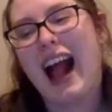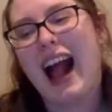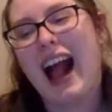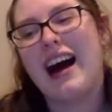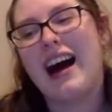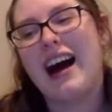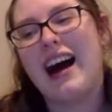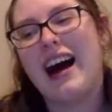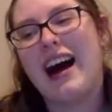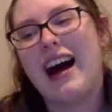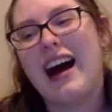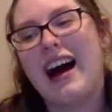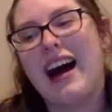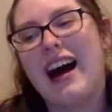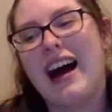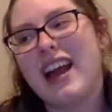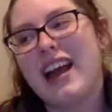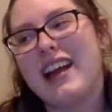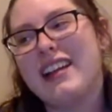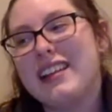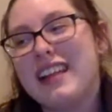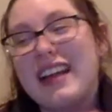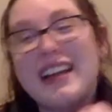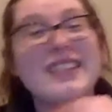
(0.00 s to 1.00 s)
and
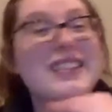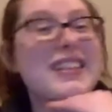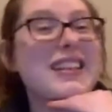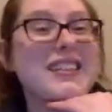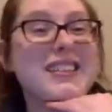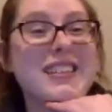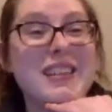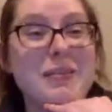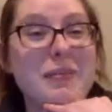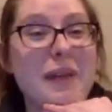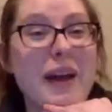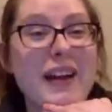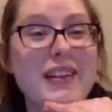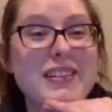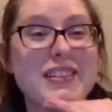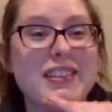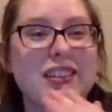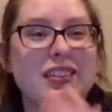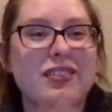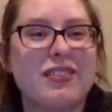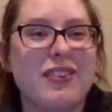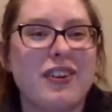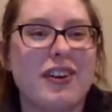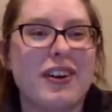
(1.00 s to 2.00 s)
that Disney
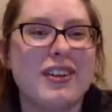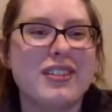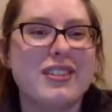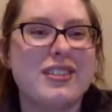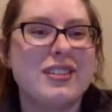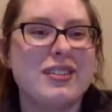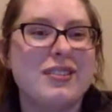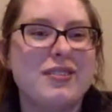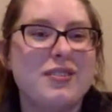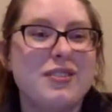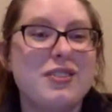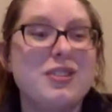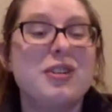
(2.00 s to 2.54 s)
magic, of course.